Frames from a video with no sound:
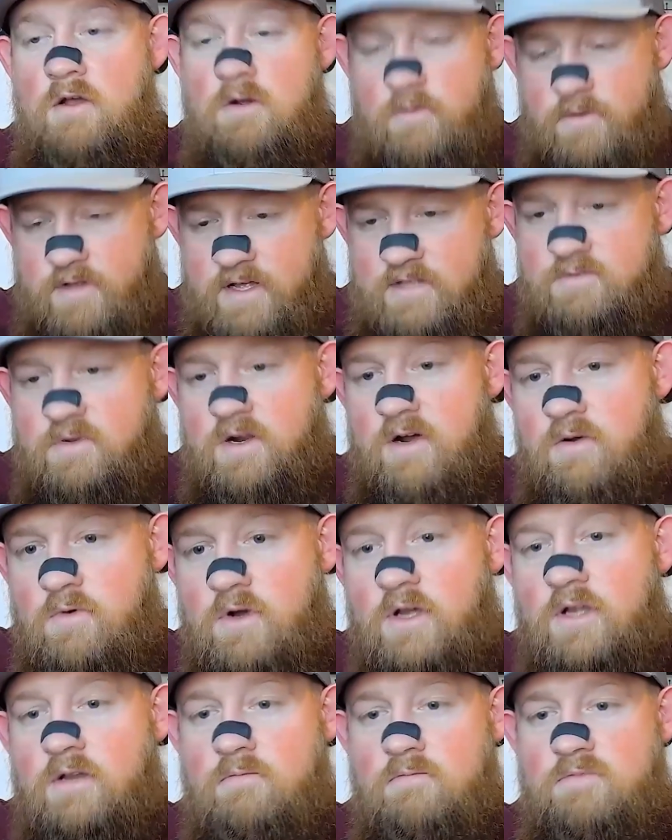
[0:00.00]
Well, that's what I
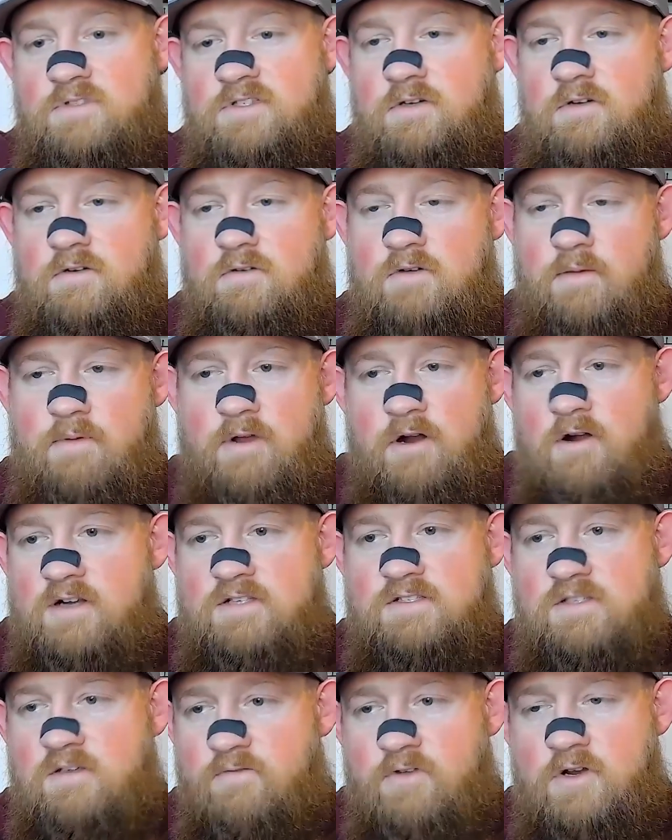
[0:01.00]
want. So, I mean,
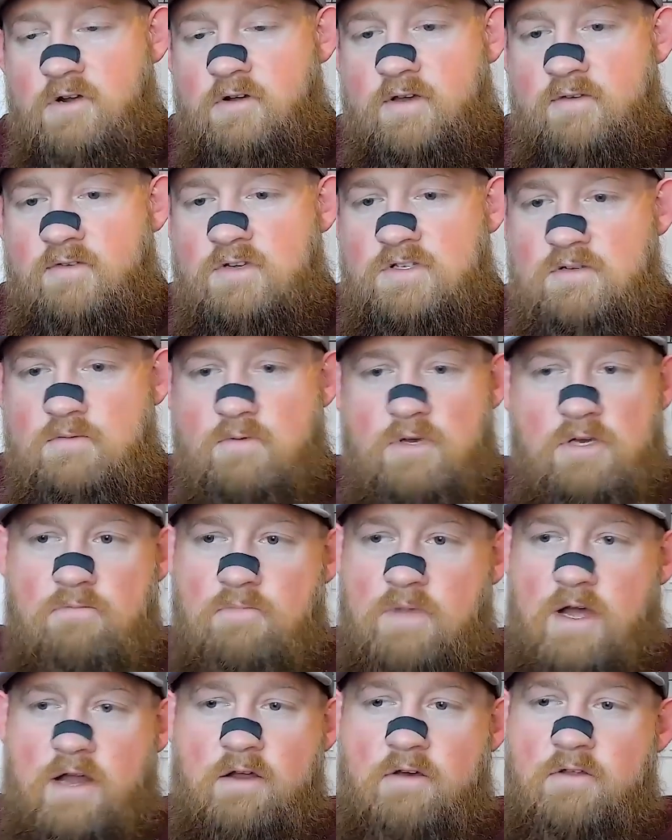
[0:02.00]
honestly, if you don't give it to me,
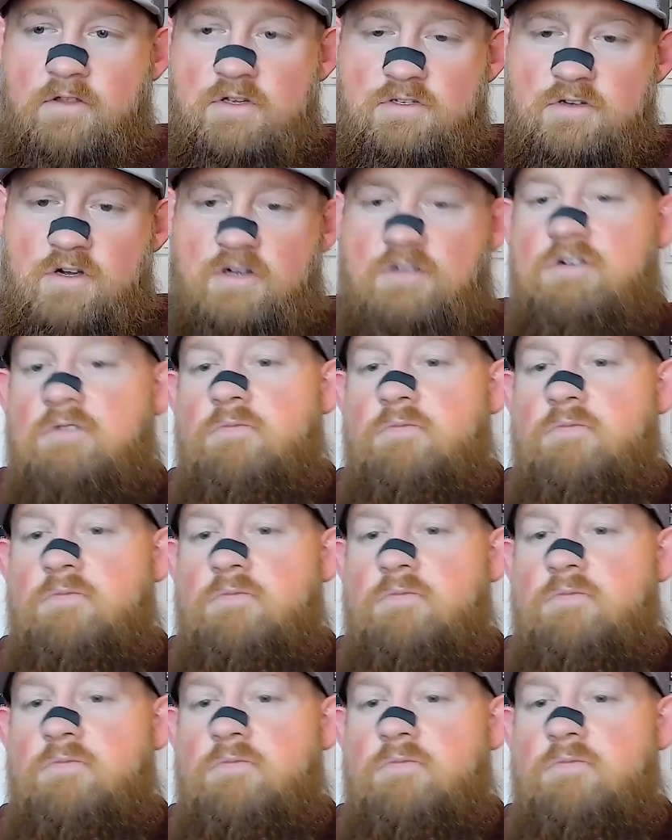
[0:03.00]
I know the structure.